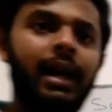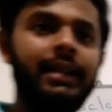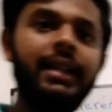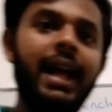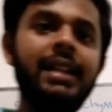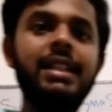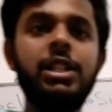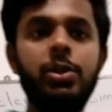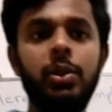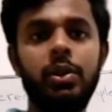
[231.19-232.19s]
Other than
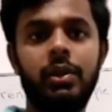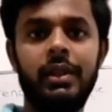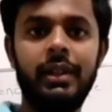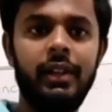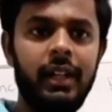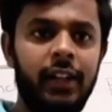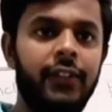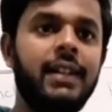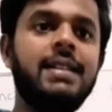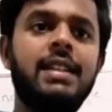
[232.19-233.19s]
these two
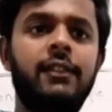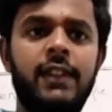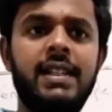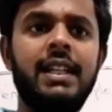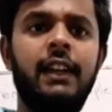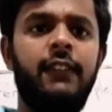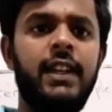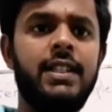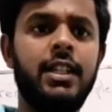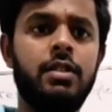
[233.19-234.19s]
difference in physical
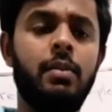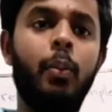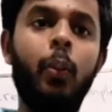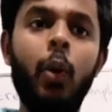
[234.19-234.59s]
features,